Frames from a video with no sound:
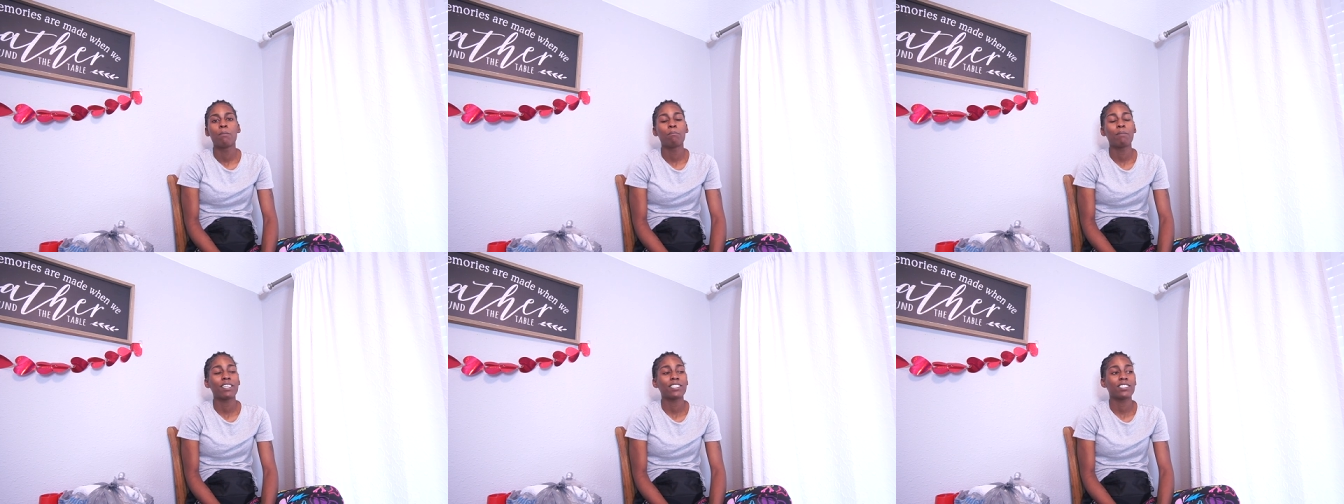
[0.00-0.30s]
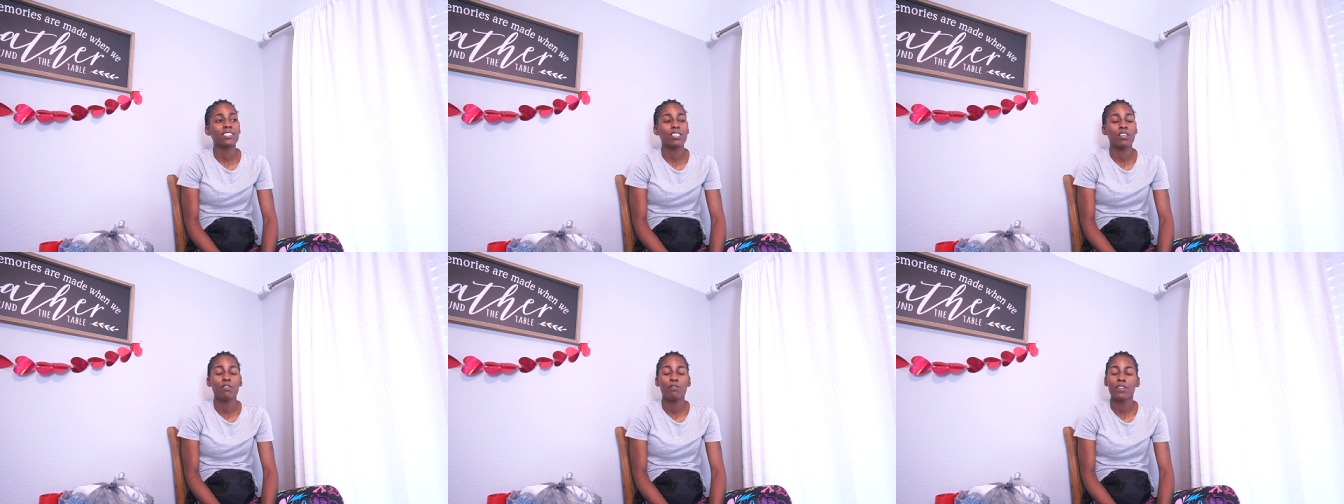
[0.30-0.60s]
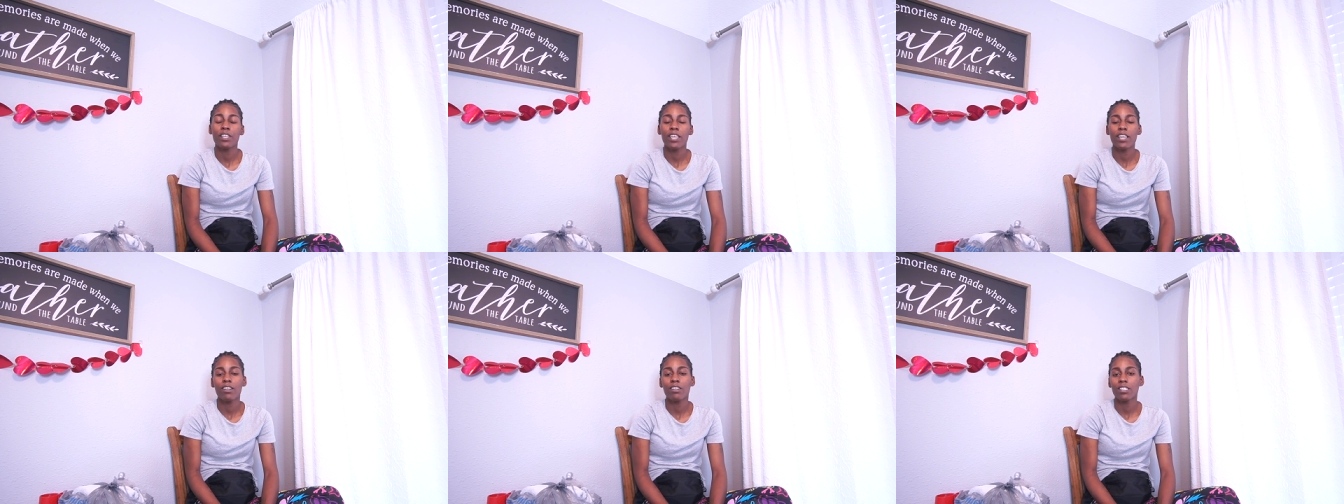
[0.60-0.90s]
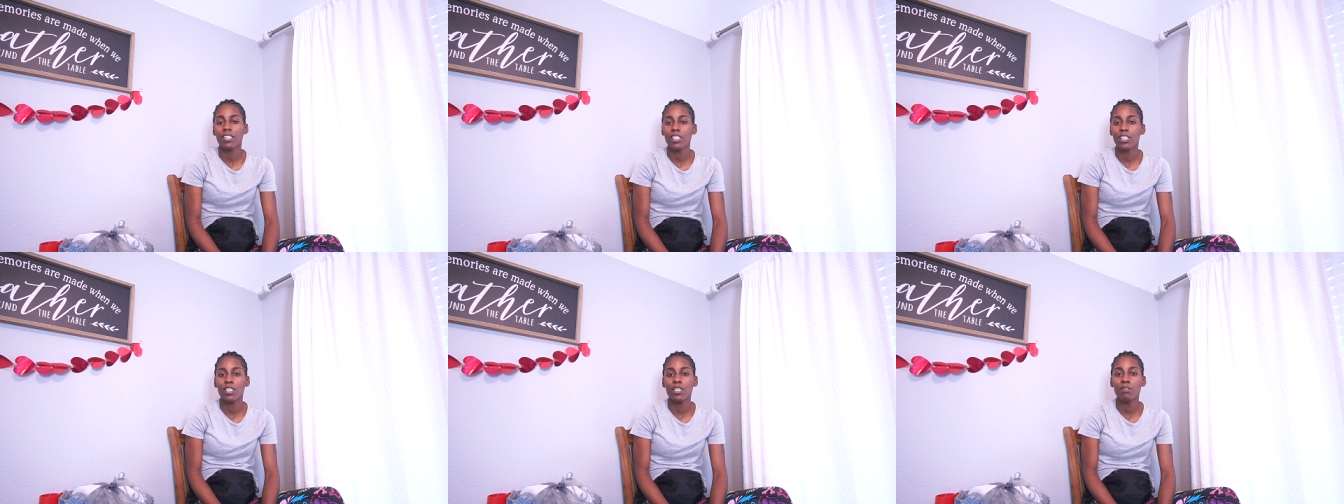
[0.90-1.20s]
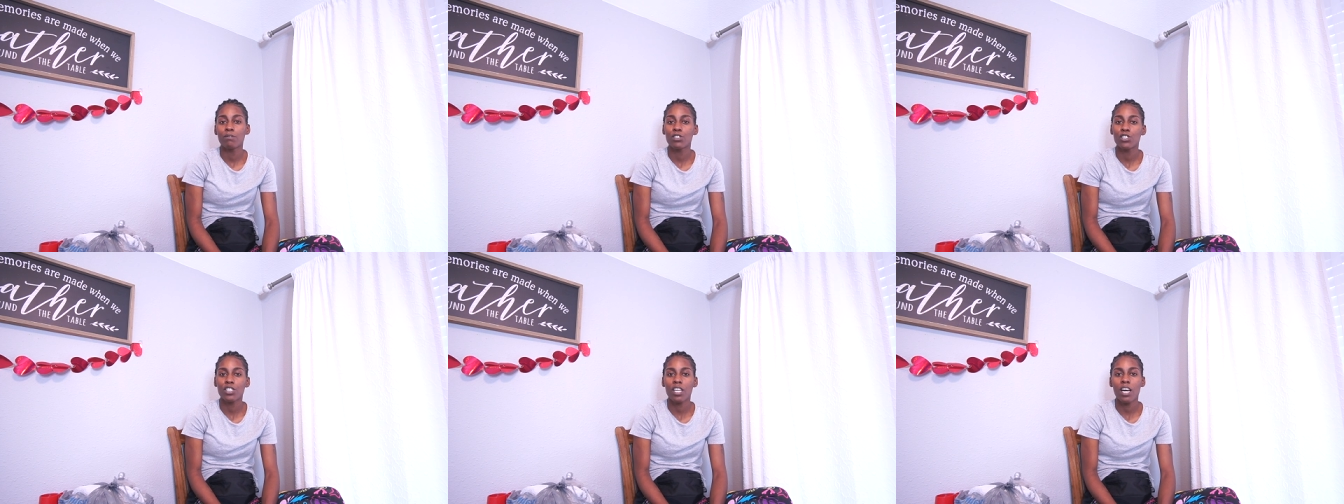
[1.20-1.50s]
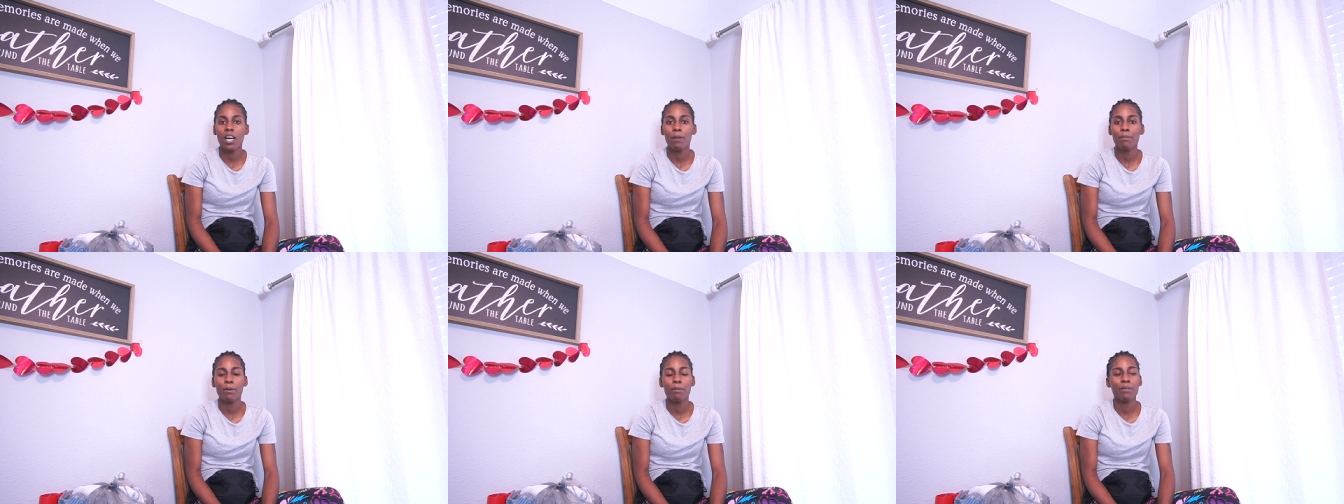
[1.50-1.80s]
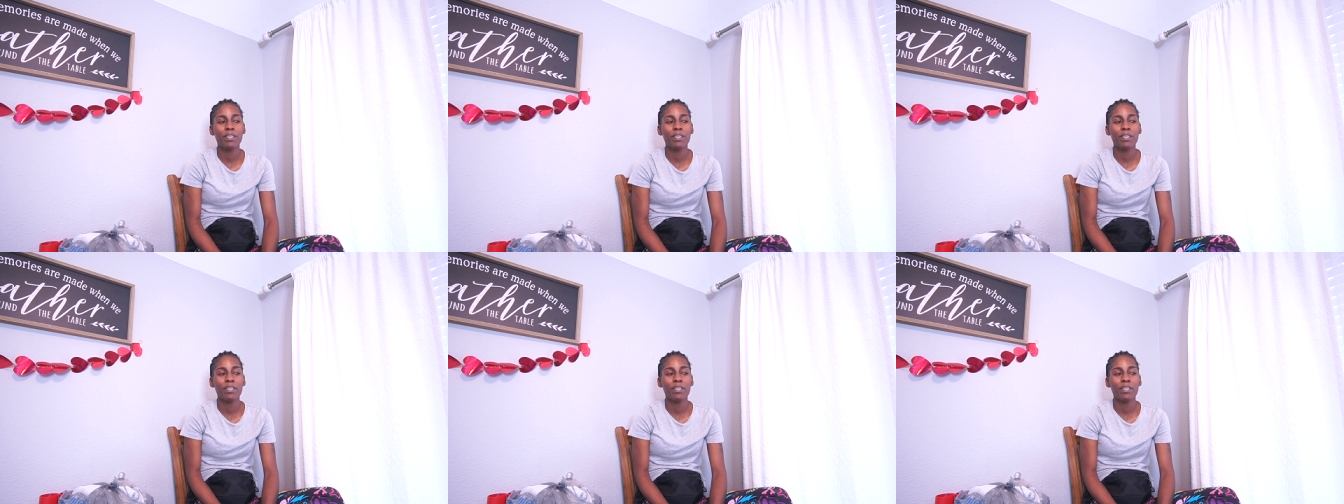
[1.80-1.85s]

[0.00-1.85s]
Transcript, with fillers: my self-care love shop,